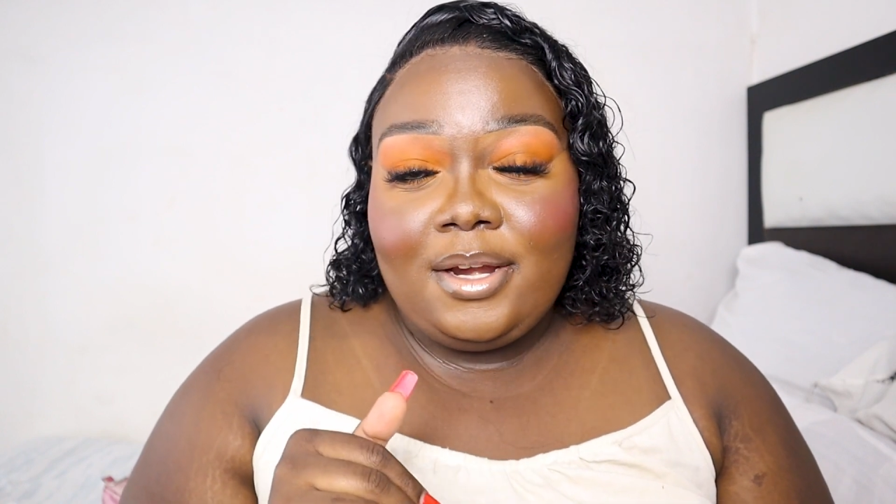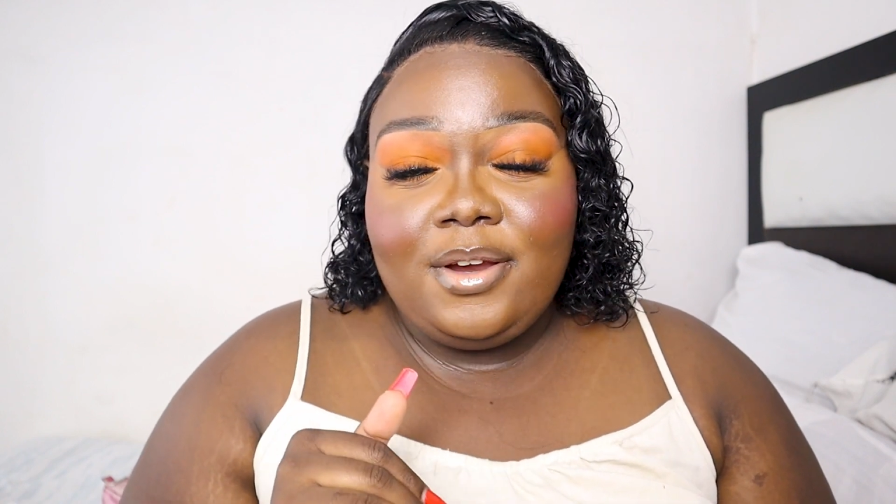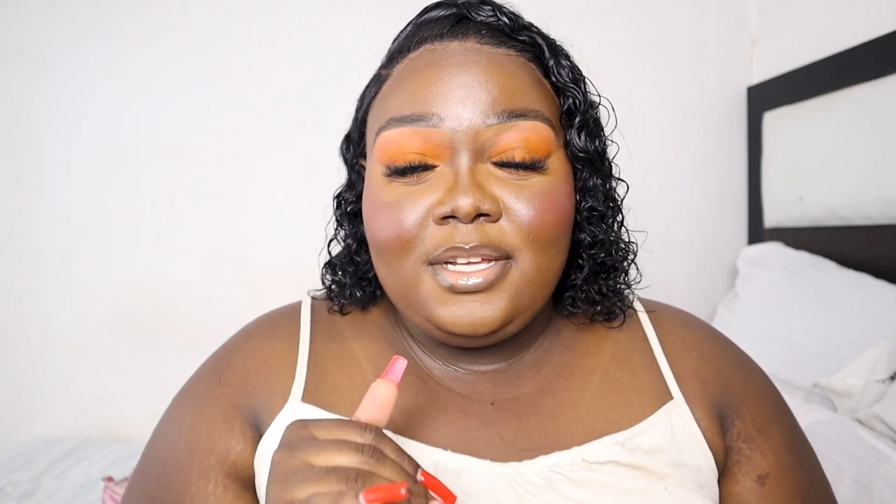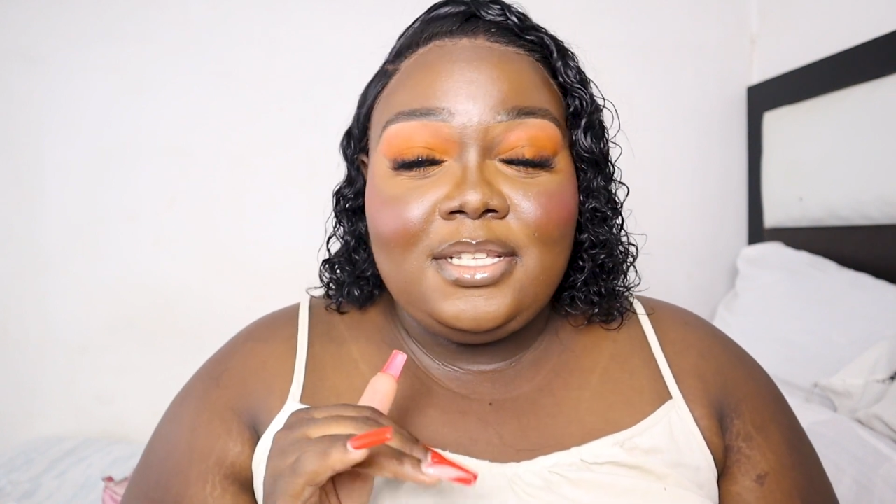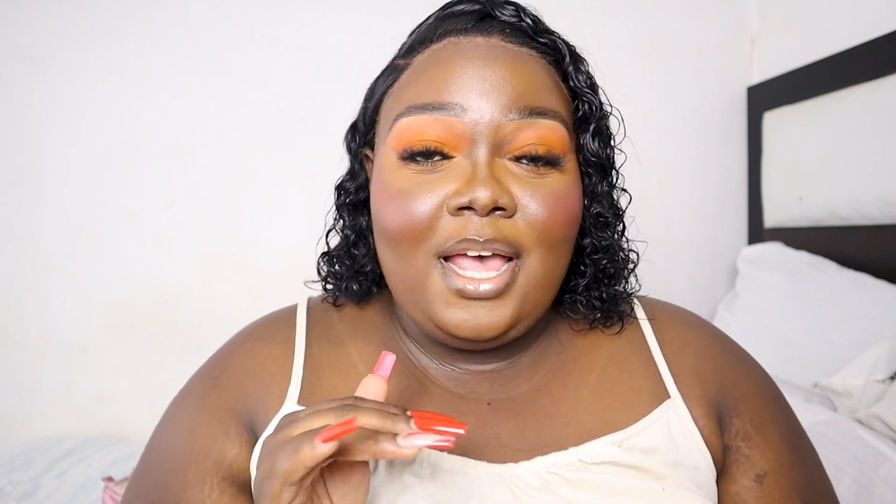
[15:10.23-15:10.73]

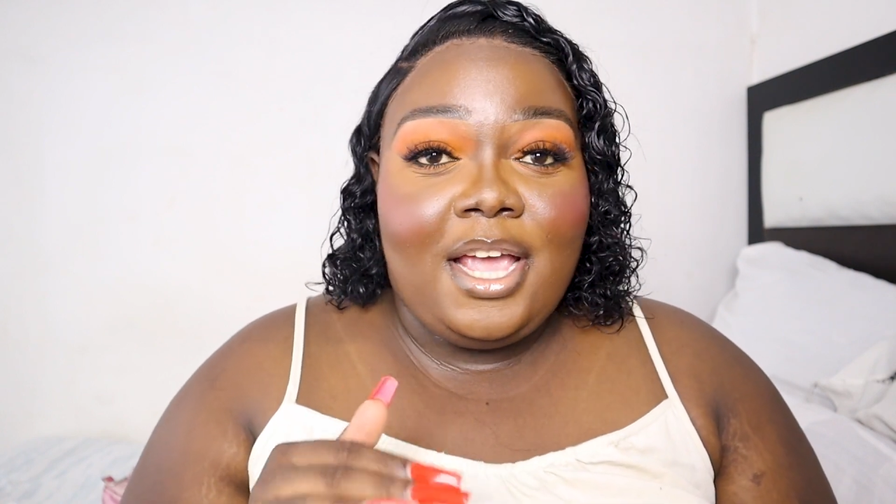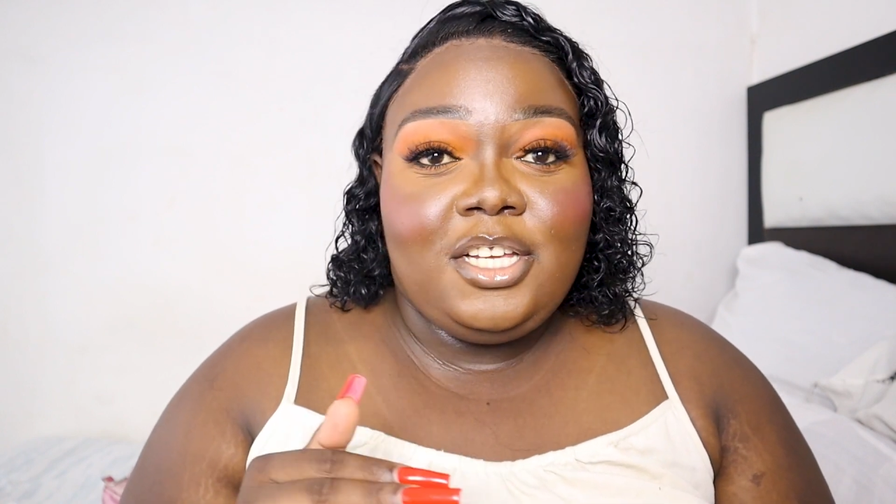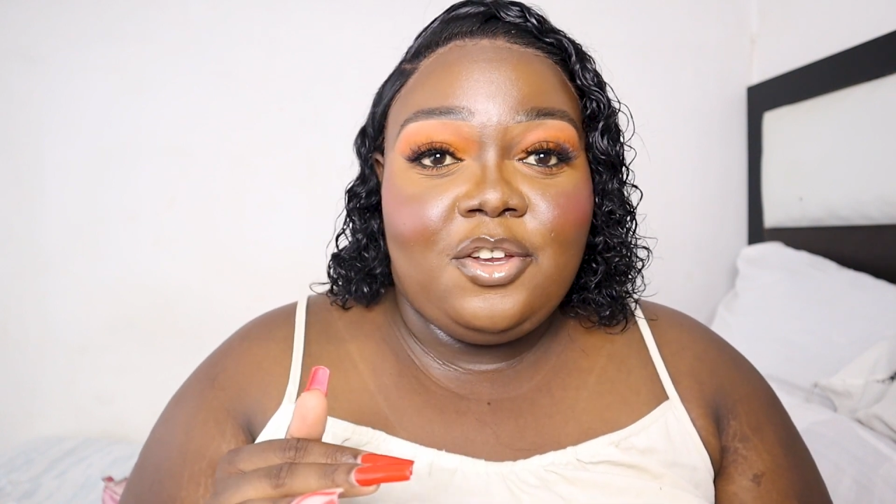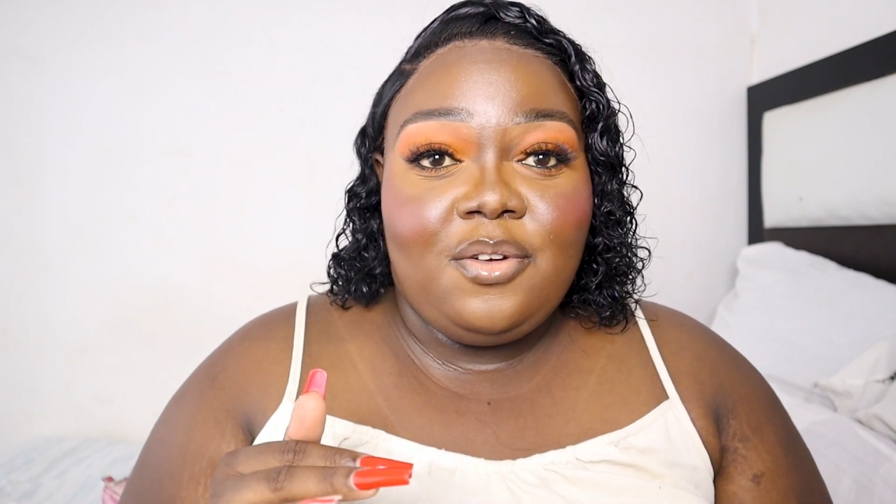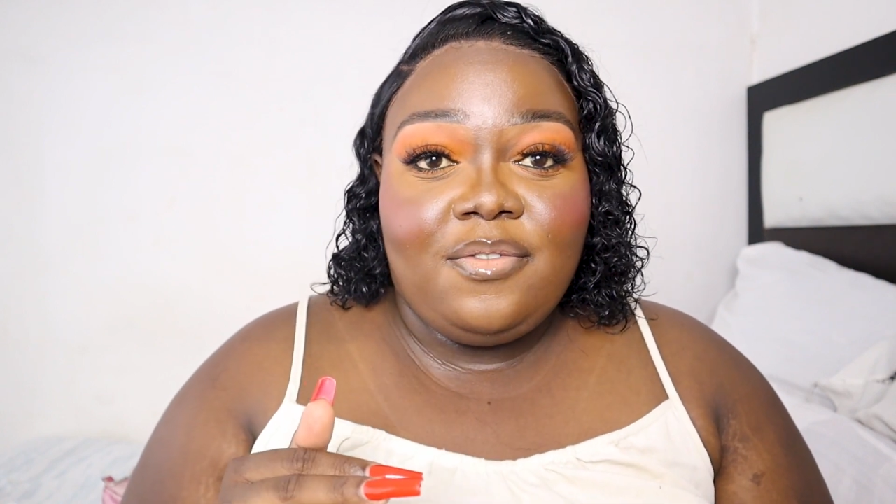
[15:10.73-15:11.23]
crease
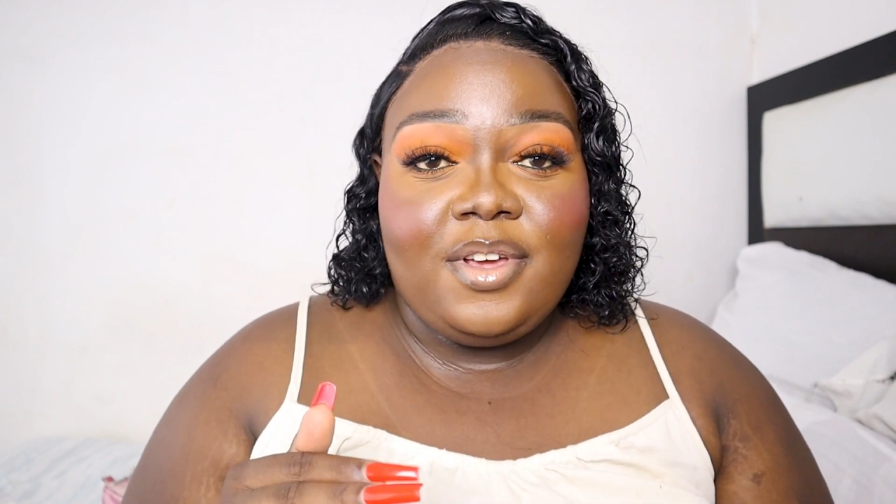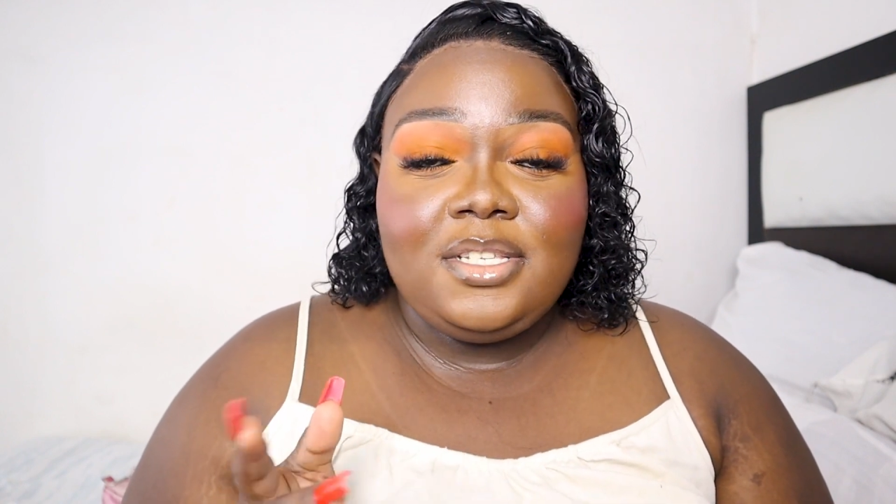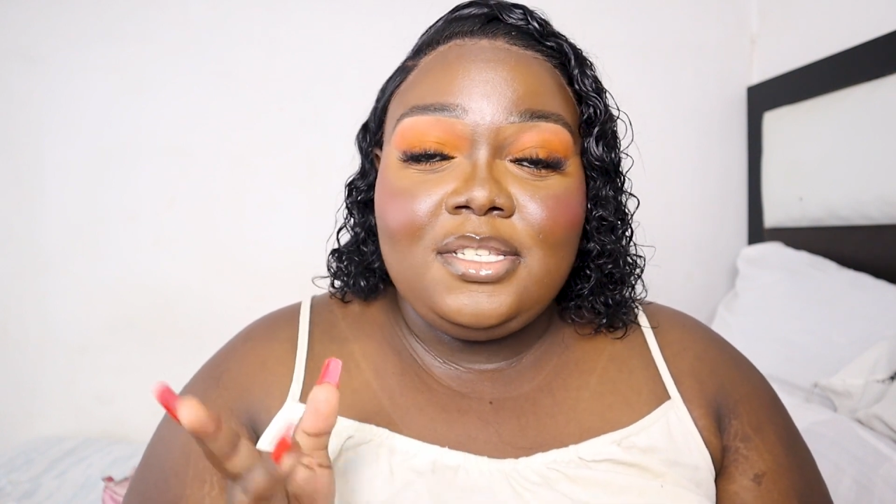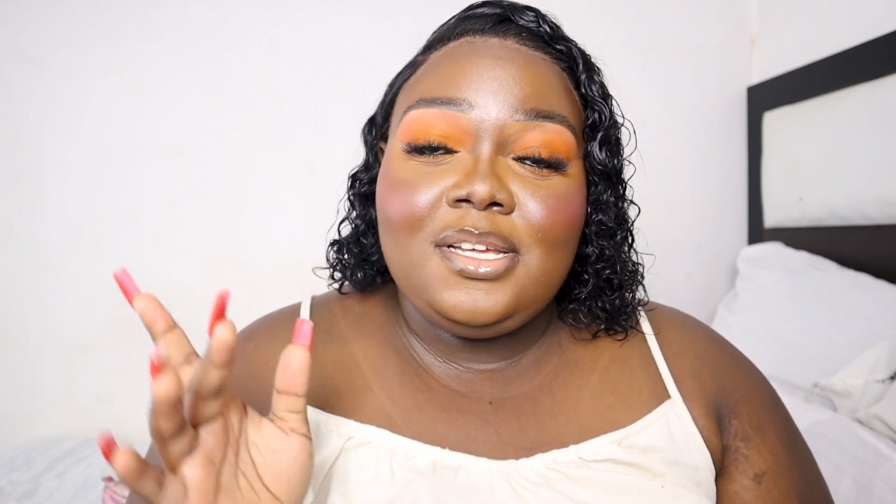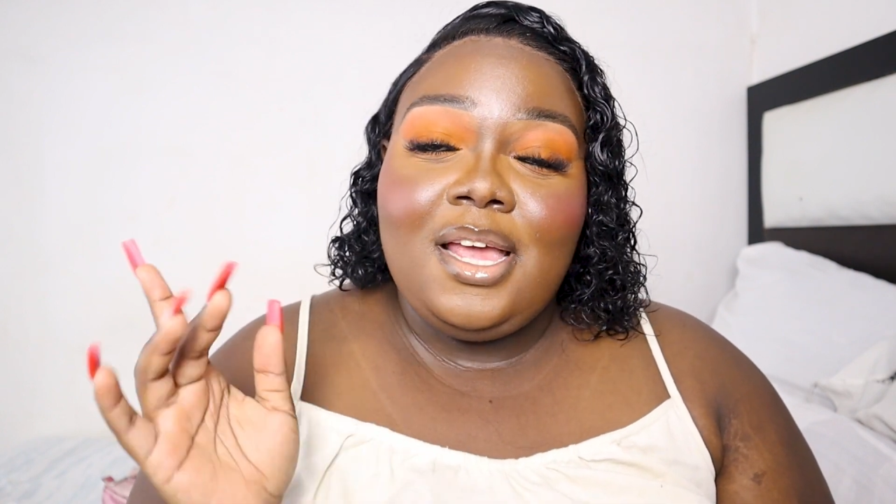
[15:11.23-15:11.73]
eyeshadow
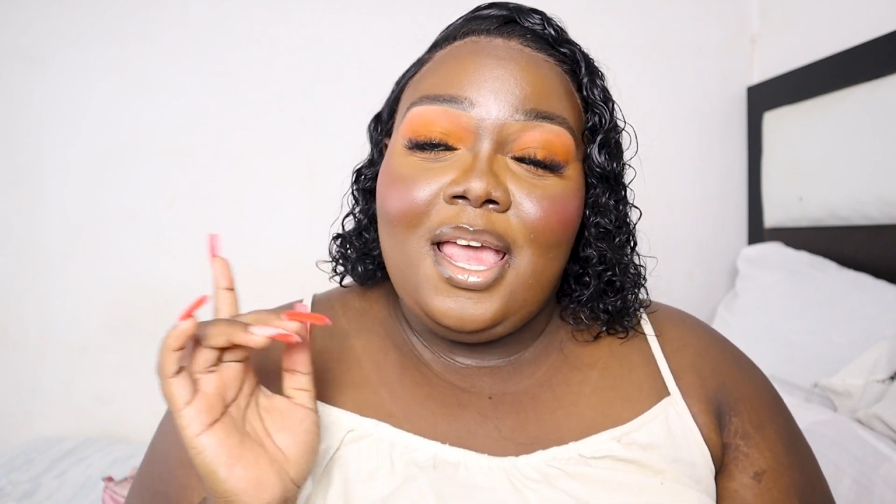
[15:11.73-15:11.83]
first,